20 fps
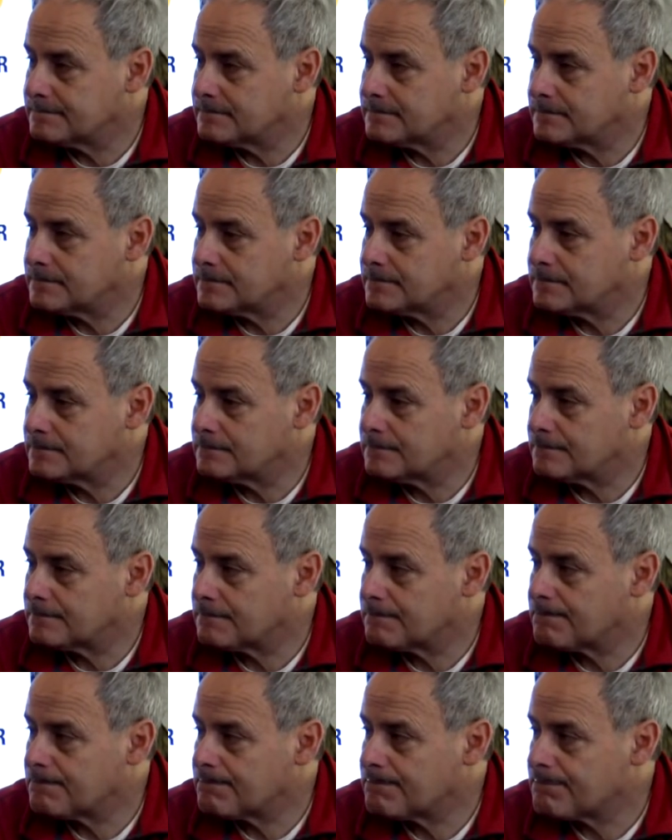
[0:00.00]

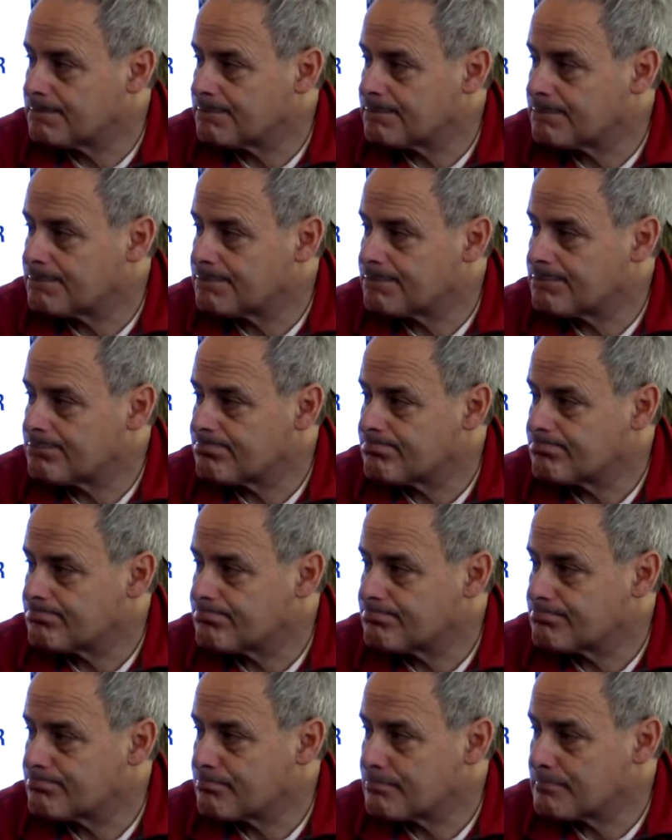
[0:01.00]

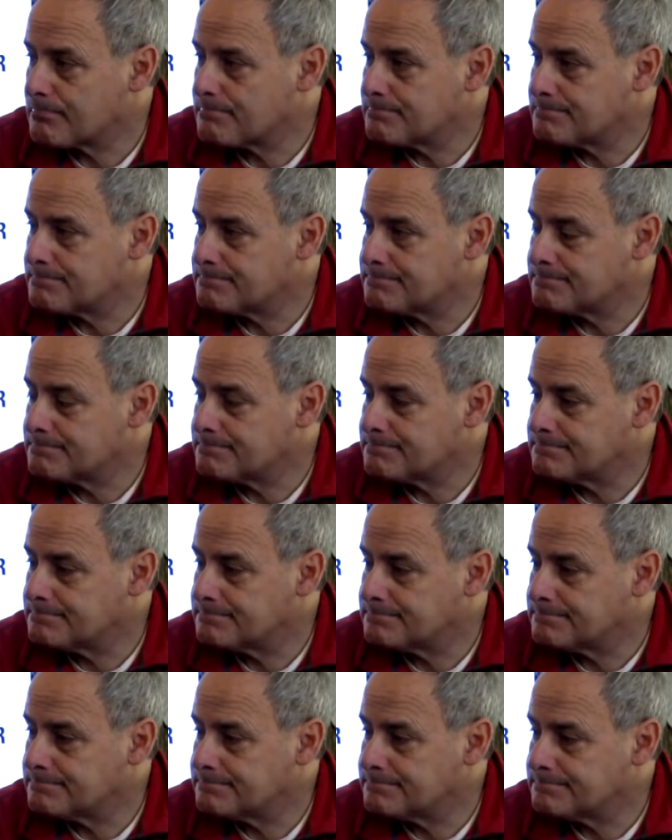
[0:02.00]

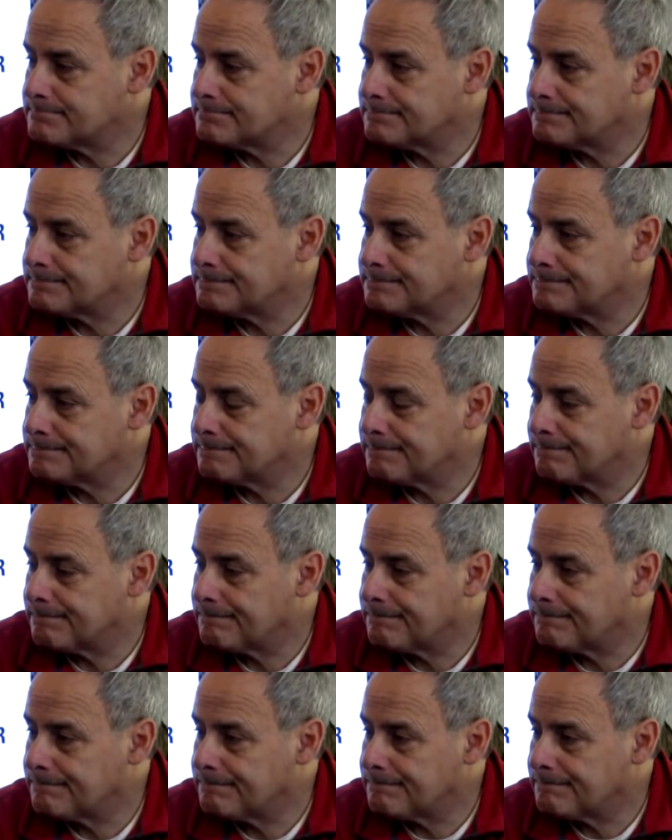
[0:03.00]

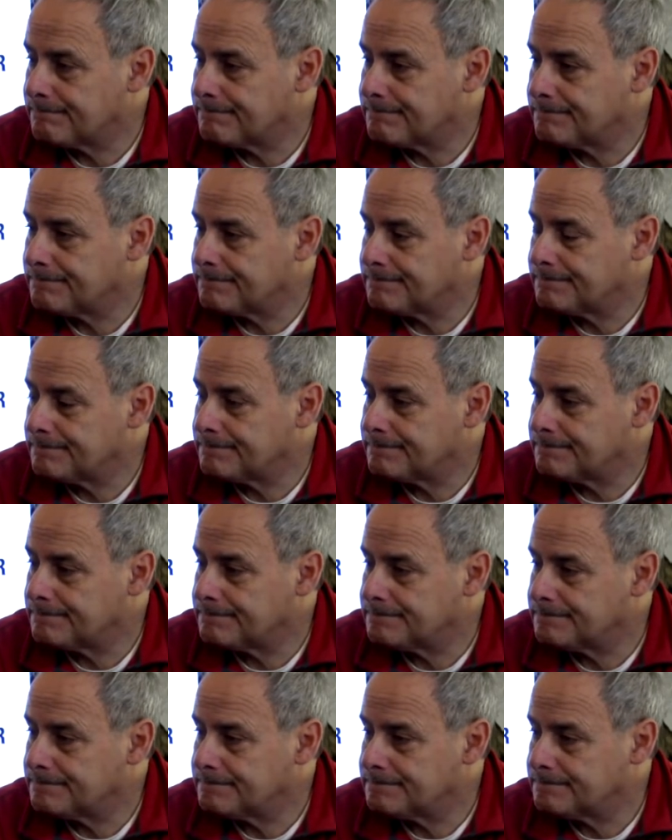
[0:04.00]

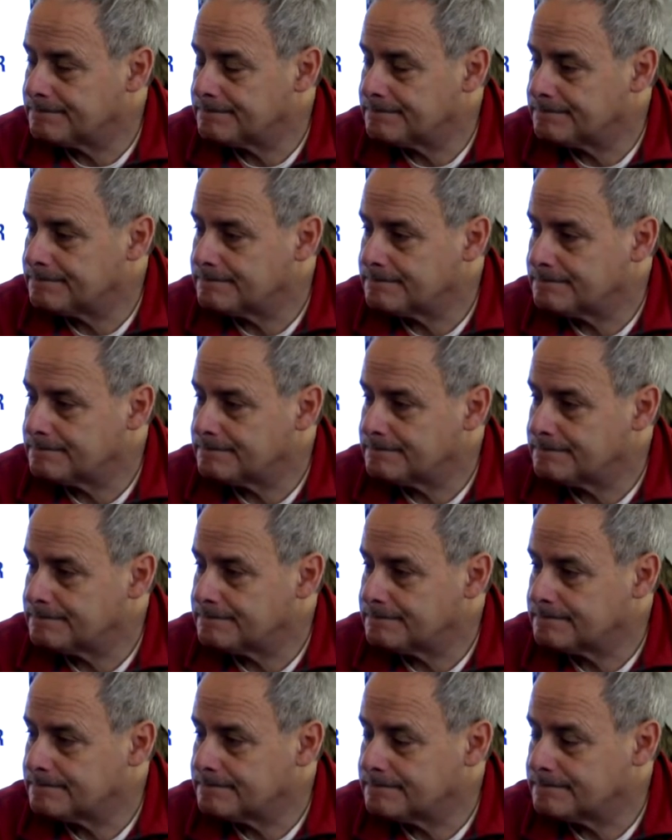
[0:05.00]

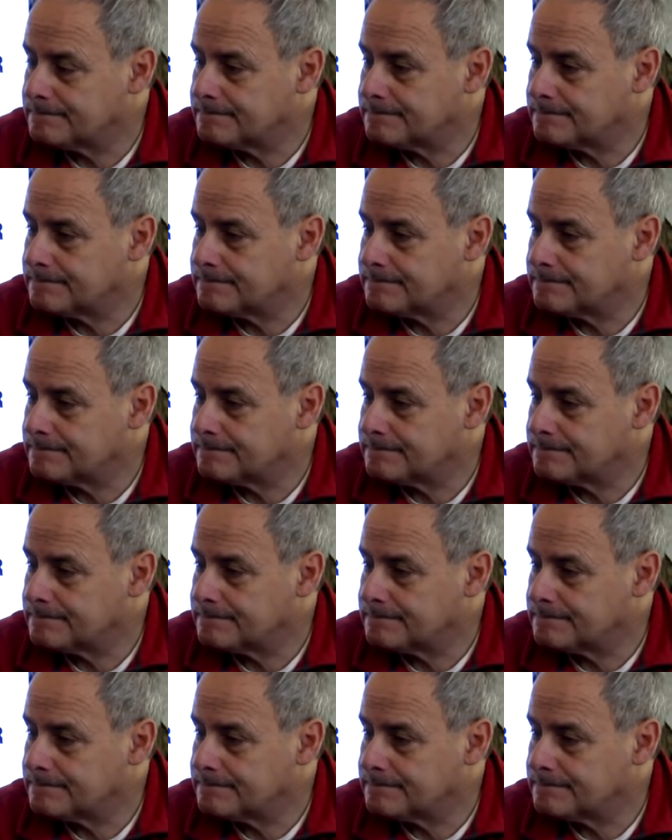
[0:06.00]
(not speaking)